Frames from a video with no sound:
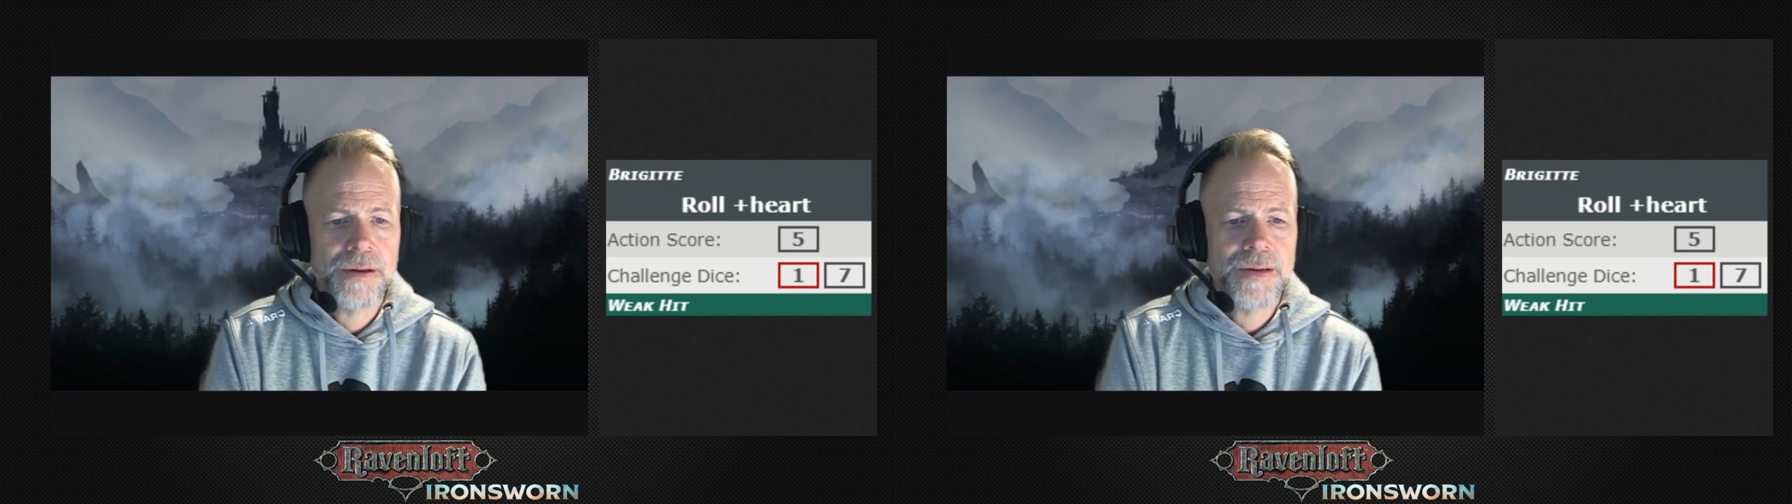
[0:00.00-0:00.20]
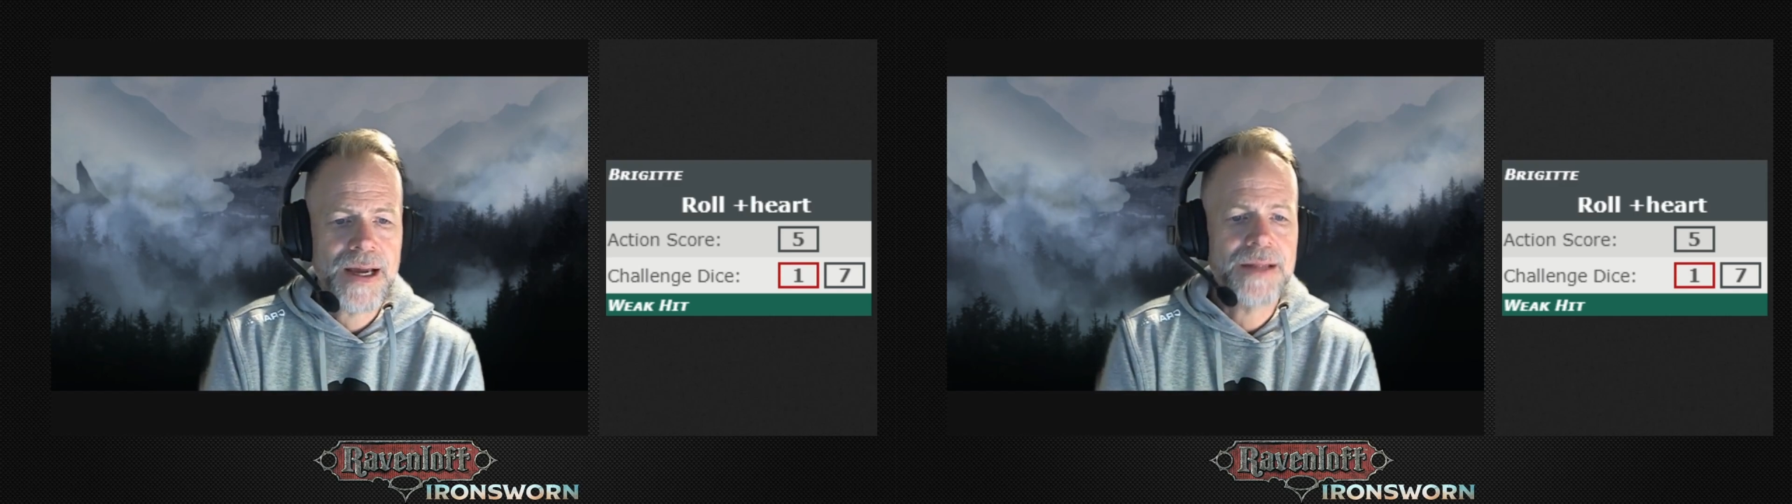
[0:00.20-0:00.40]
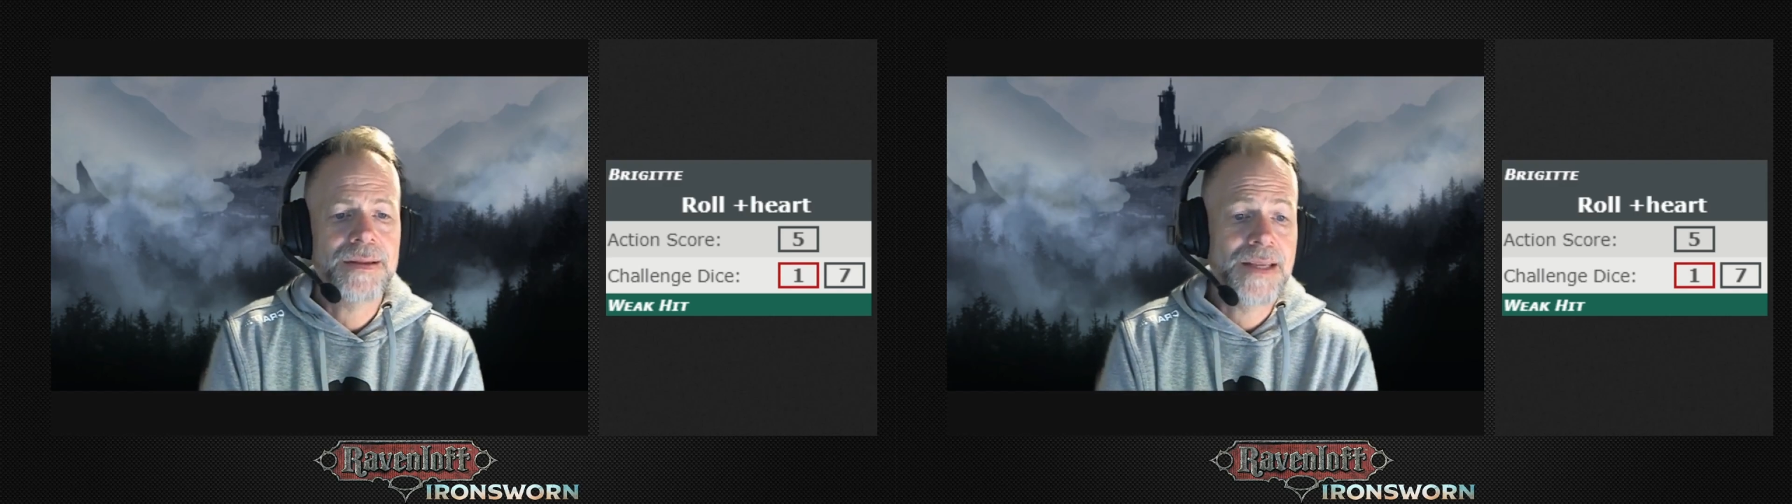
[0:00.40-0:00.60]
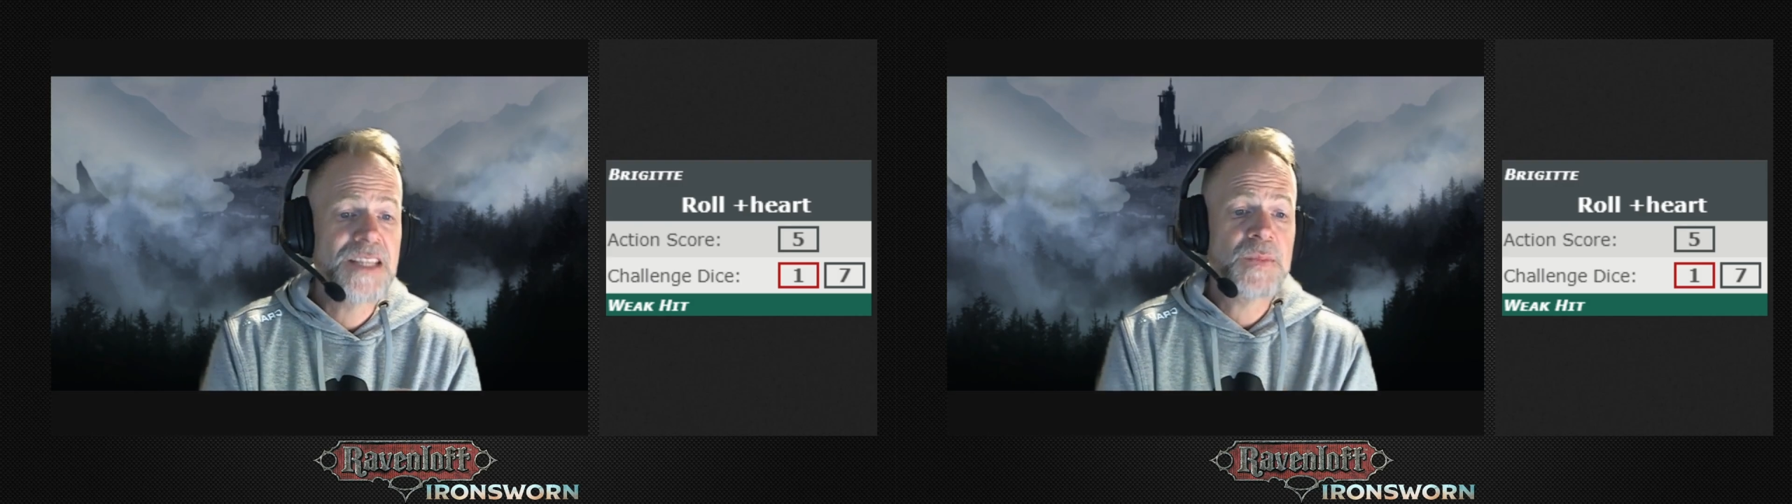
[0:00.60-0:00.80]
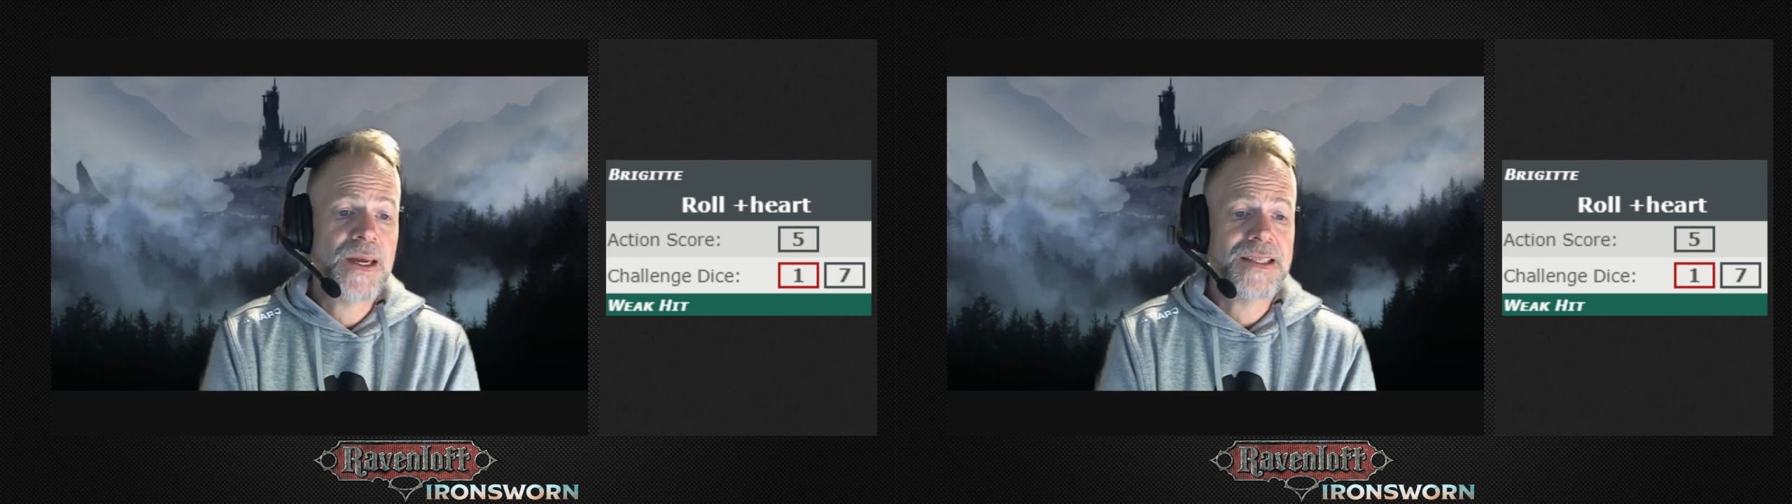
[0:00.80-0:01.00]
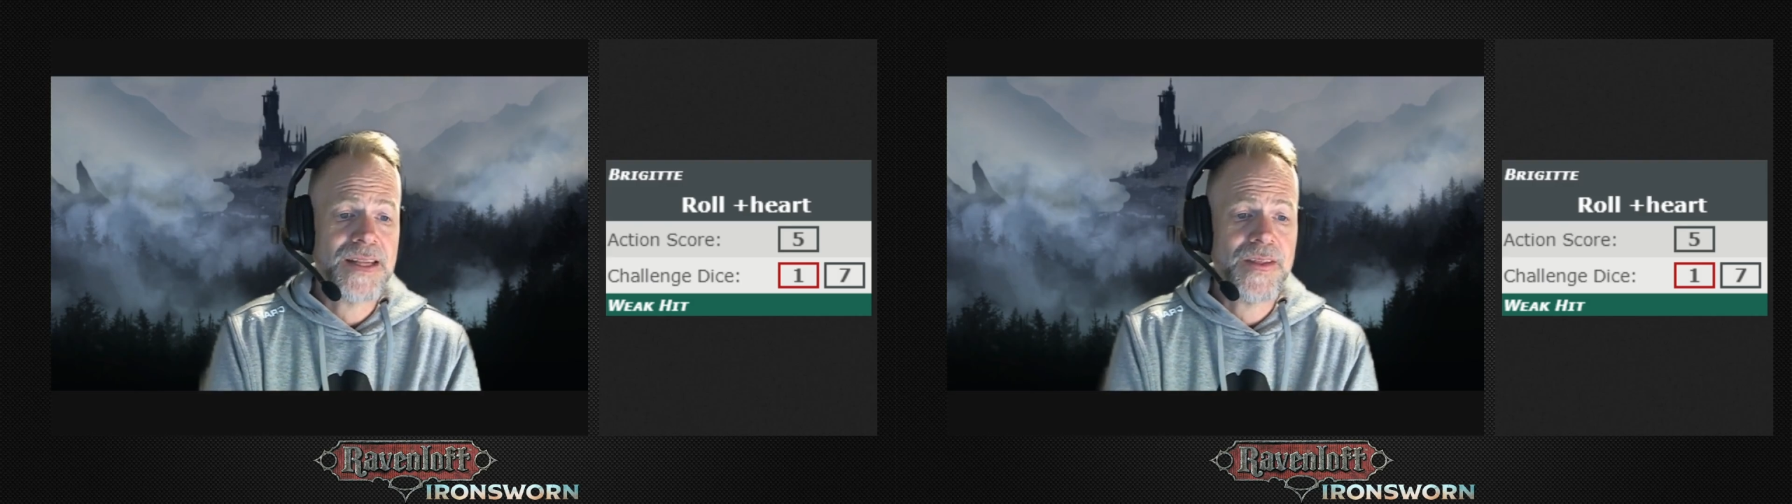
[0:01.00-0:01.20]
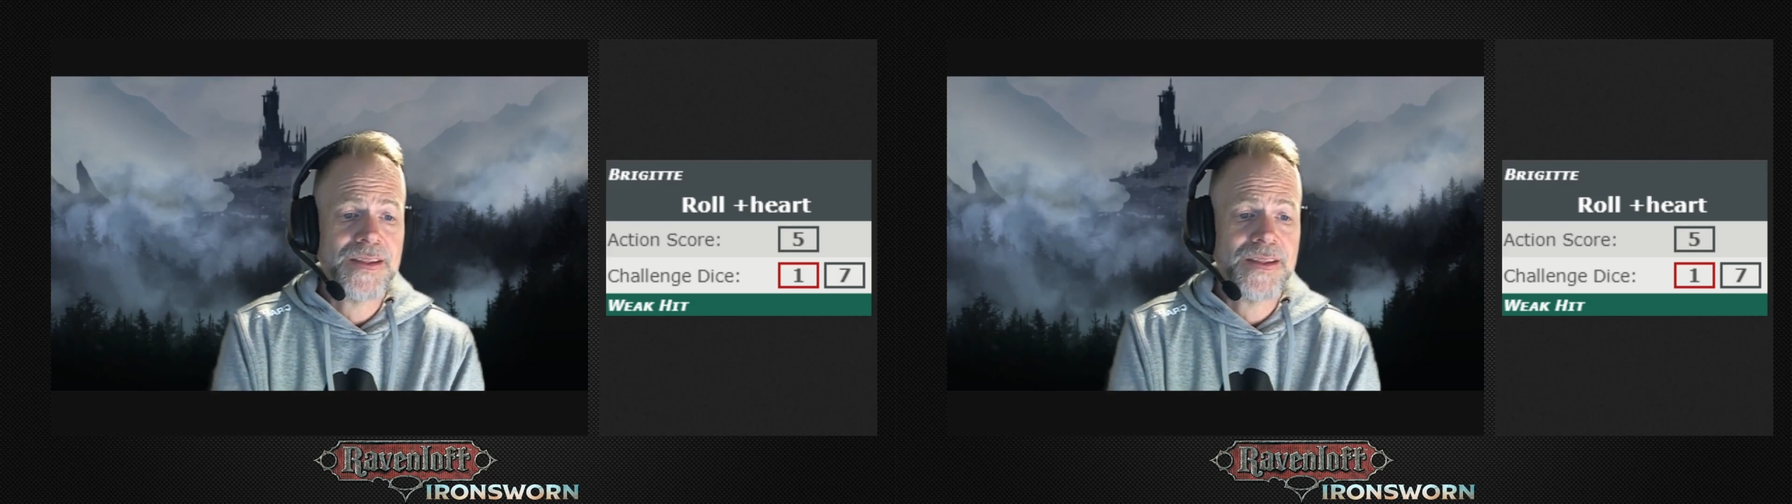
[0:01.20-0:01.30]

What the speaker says: not least because I think